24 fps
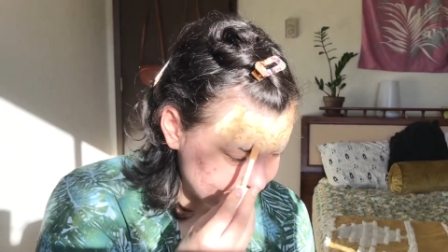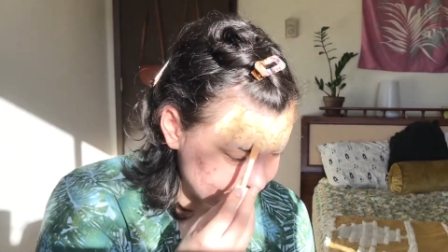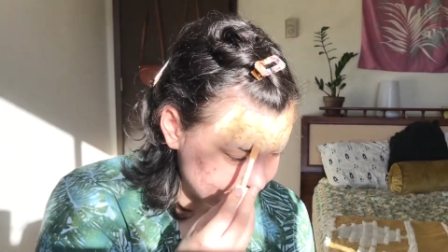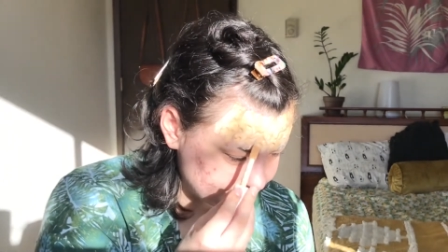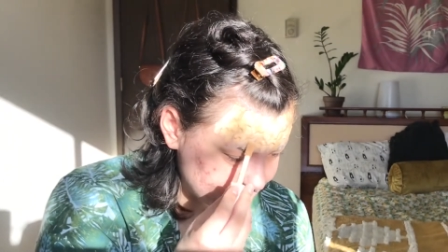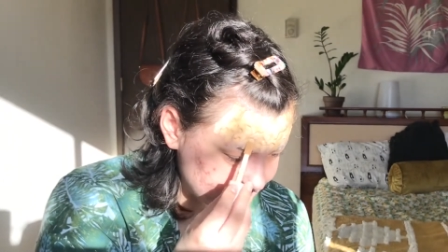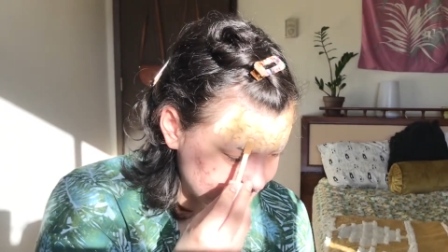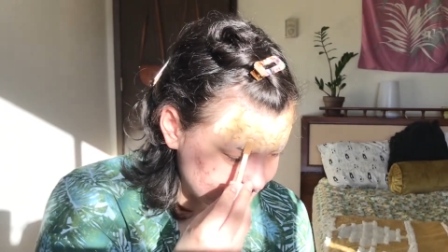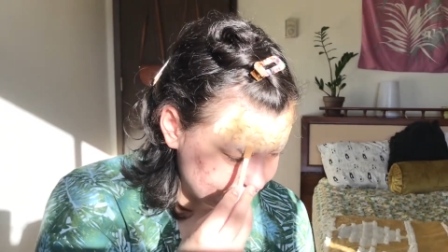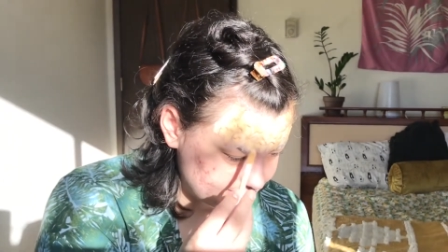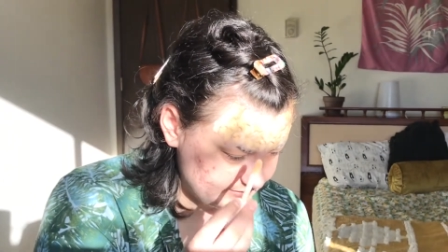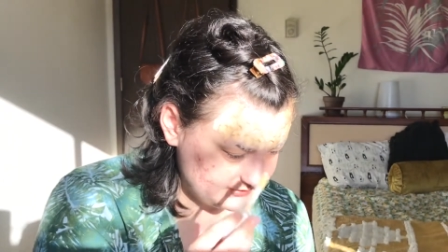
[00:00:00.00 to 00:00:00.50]

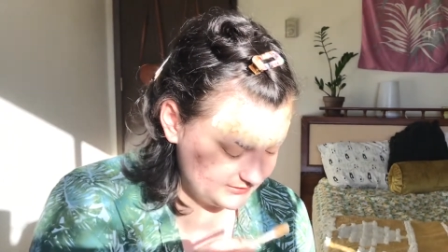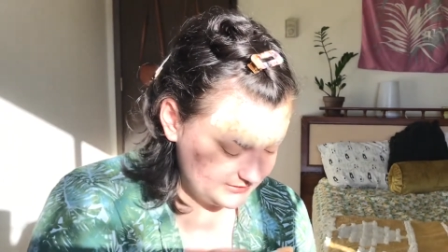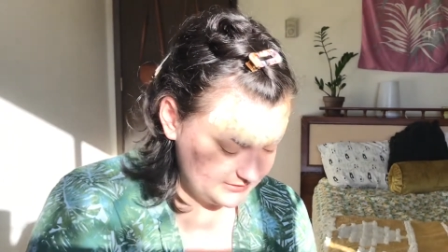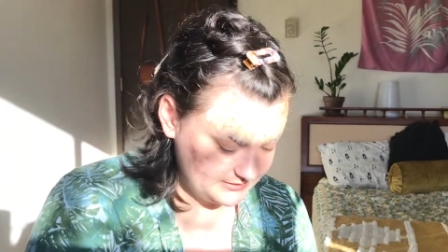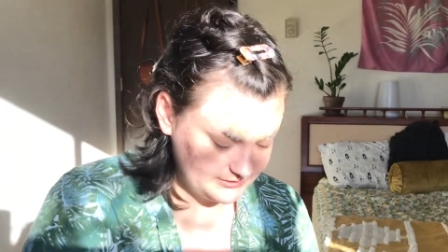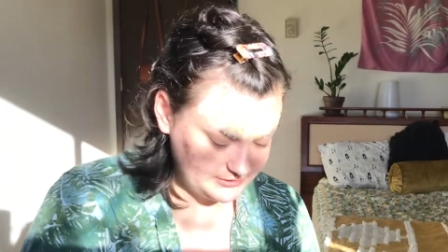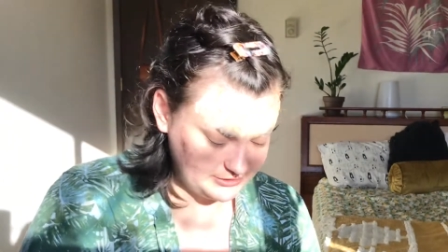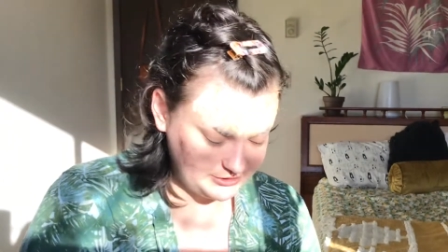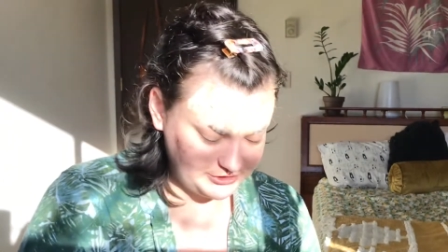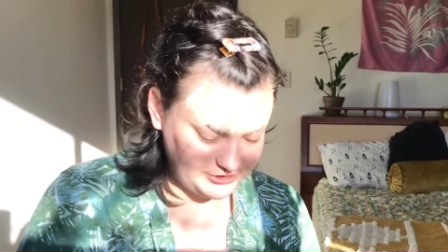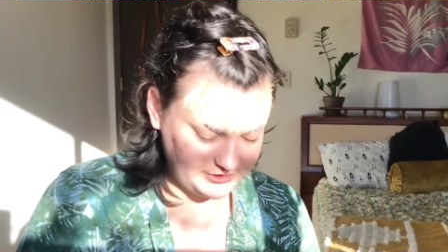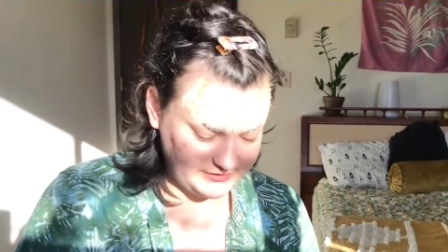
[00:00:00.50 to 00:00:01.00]
with
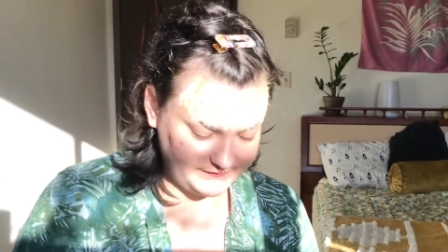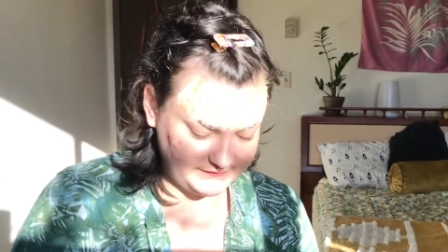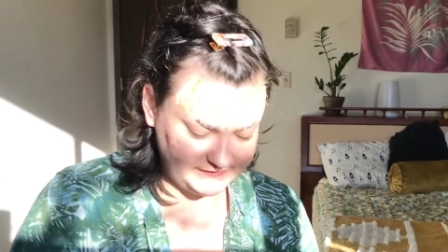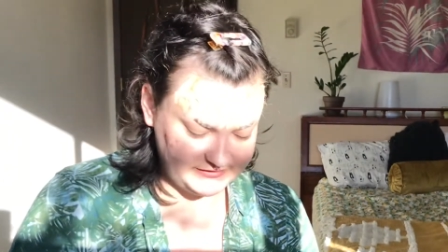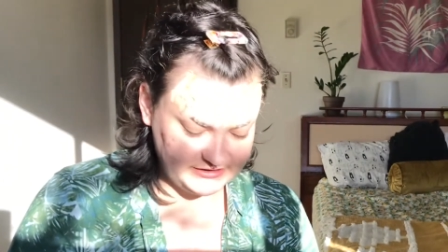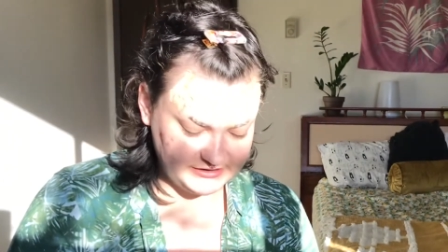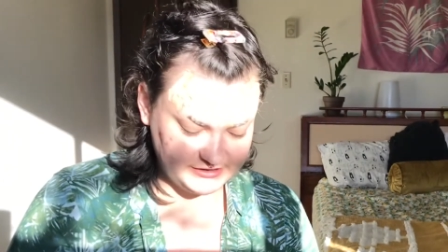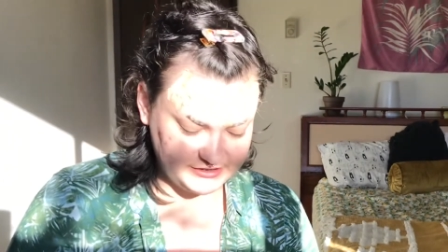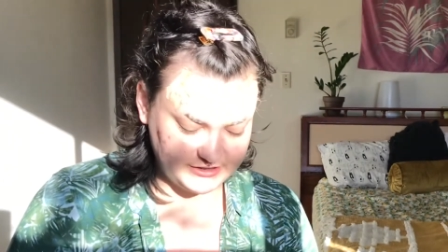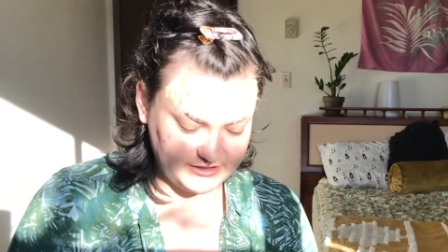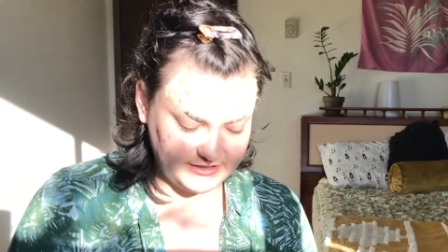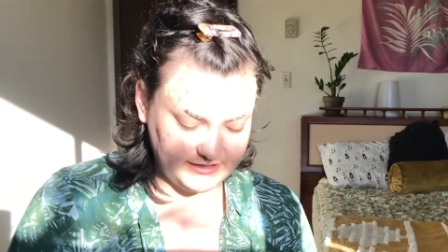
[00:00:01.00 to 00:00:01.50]
shifty
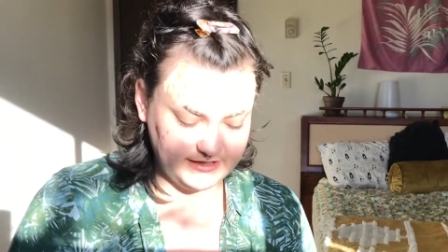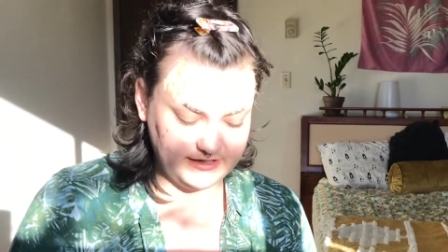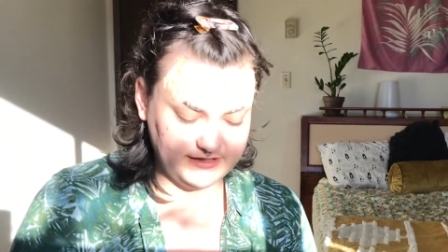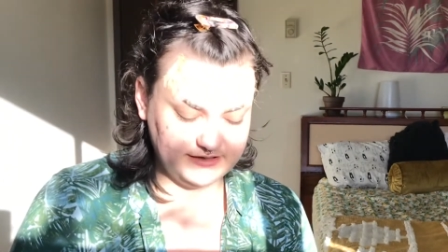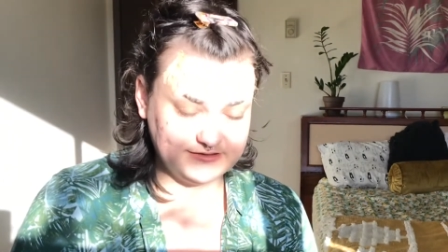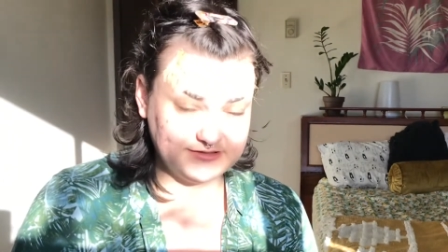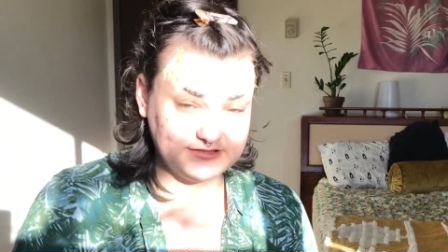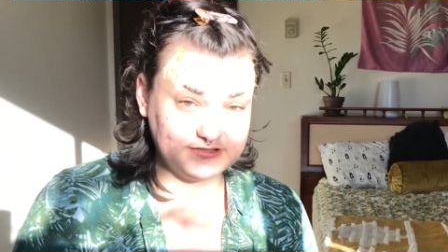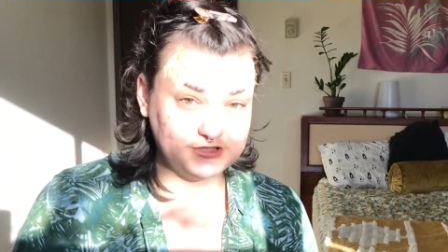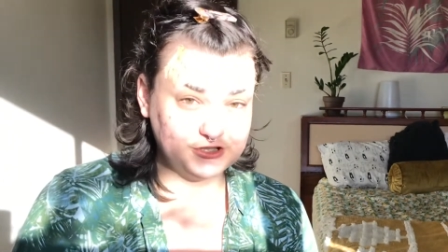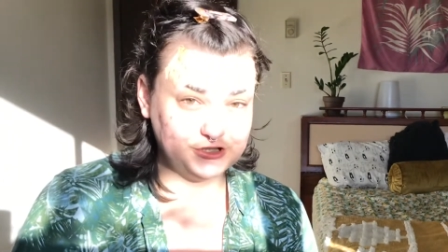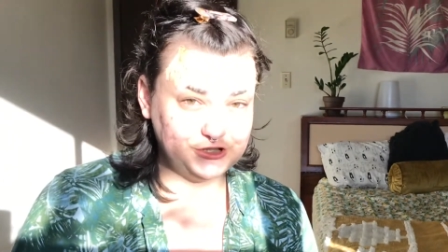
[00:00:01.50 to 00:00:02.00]
shades
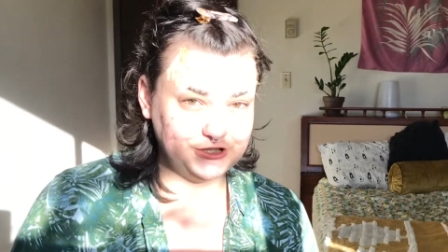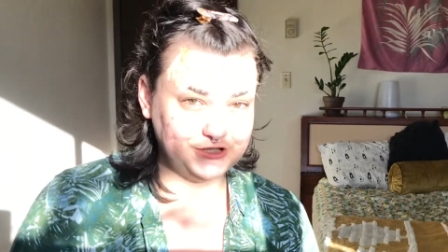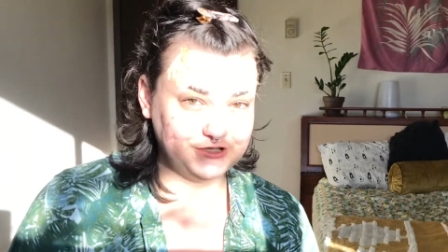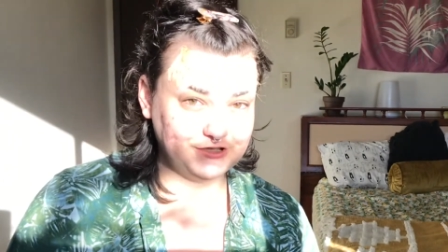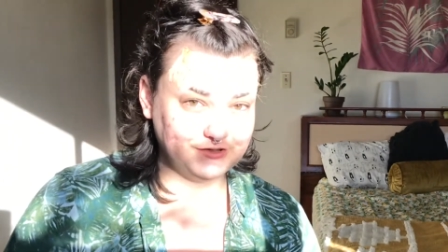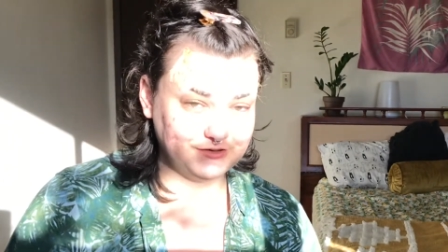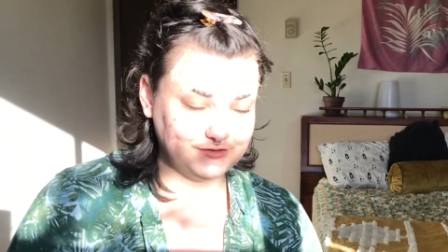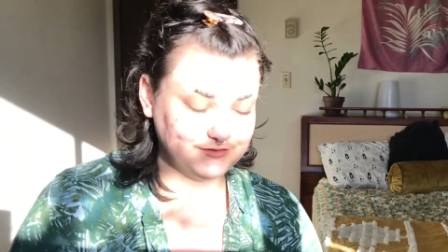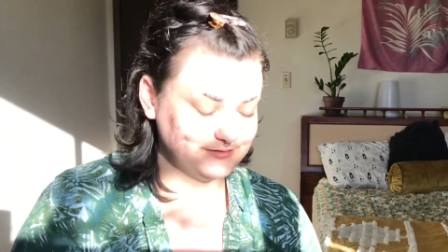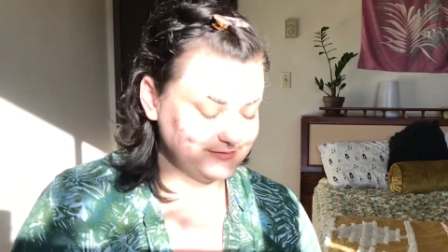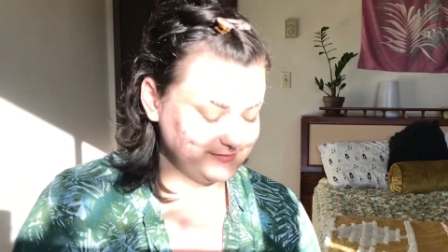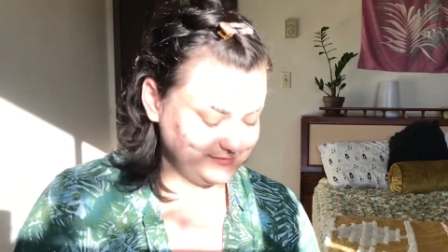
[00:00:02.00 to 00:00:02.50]
and
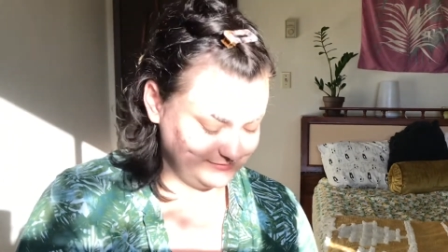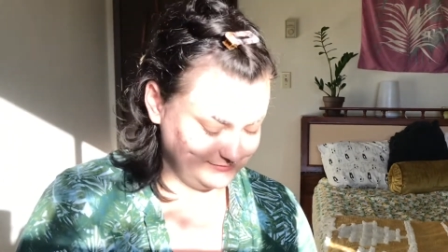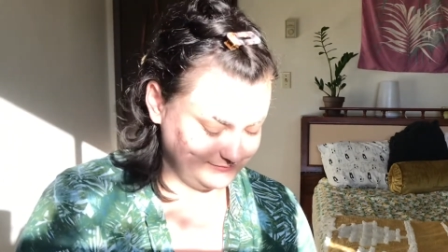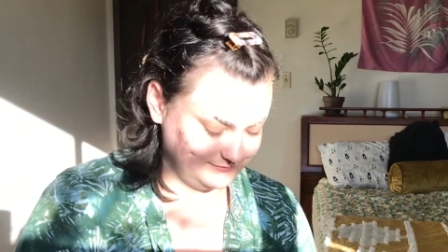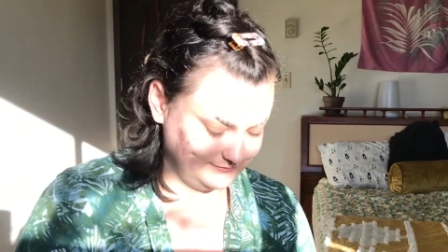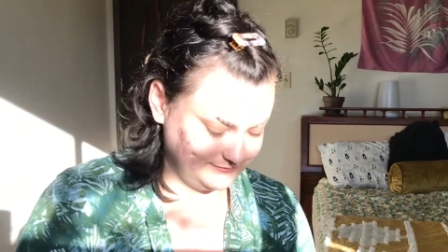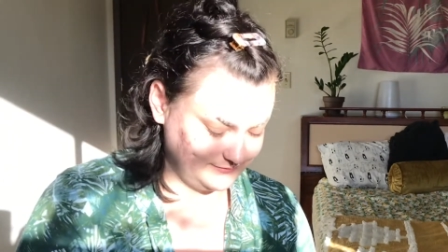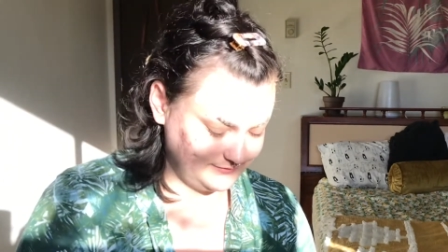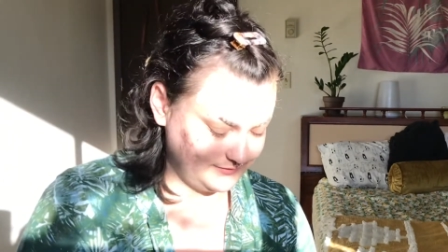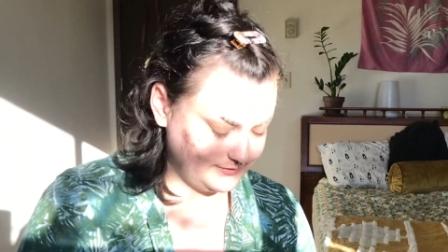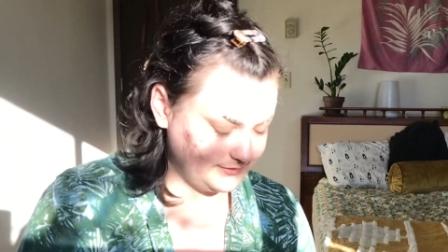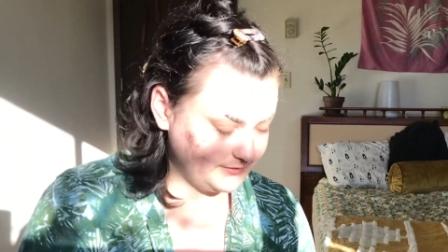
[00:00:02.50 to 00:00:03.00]
shears and
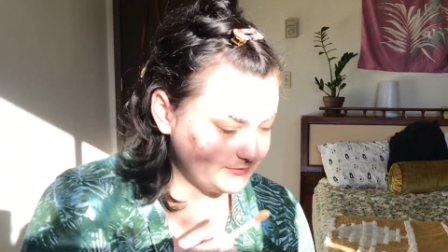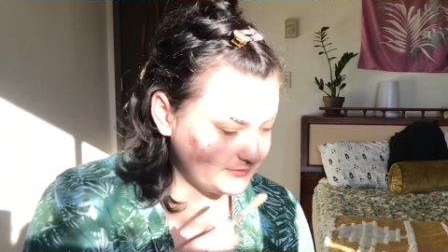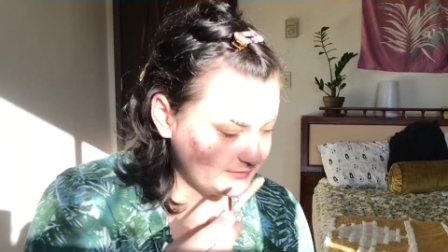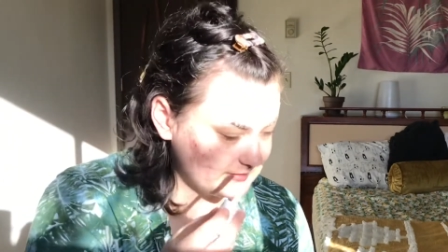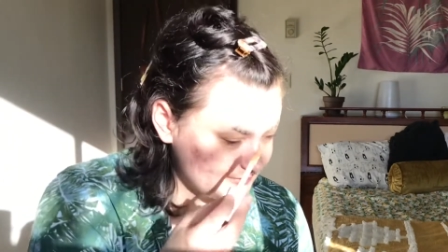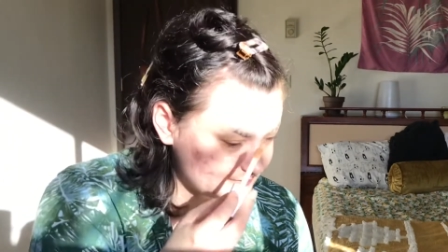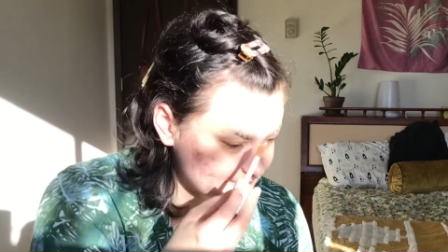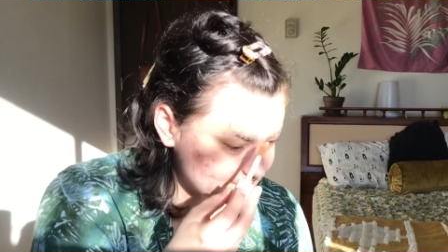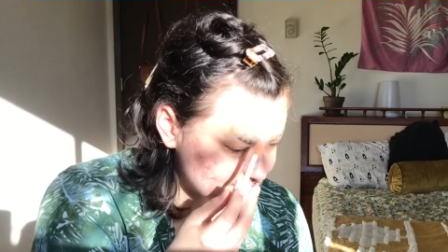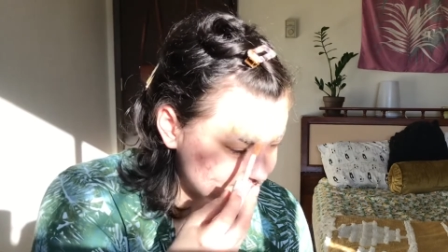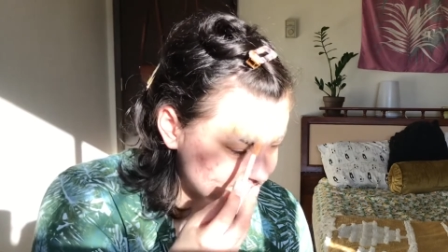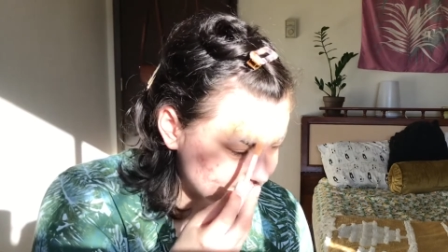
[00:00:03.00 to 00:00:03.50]
all that
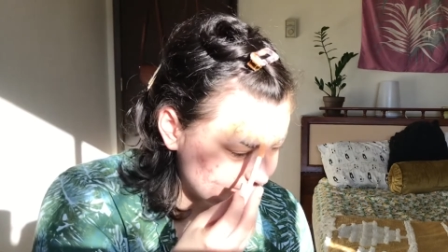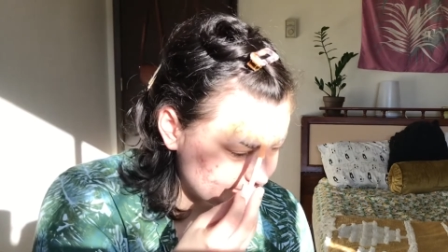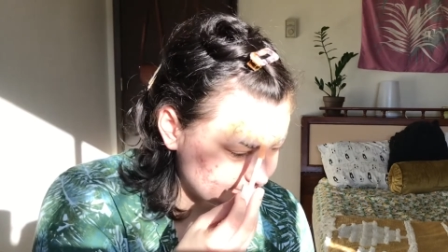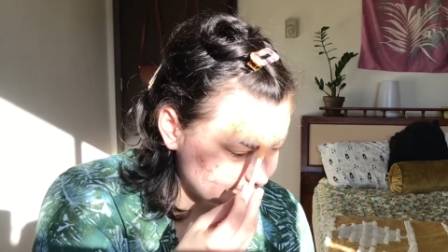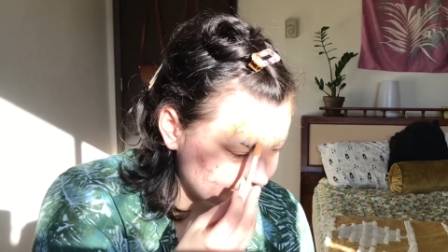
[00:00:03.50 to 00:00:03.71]
other stuff.